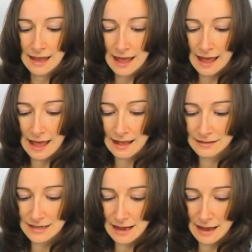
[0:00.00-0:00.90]

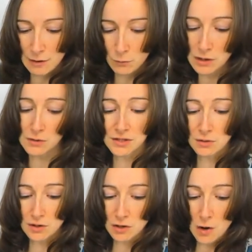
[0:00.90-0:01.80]
And we also
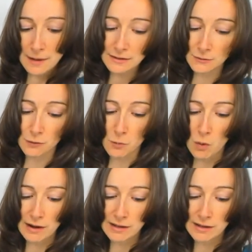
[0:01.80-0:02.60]
got a comment from Why in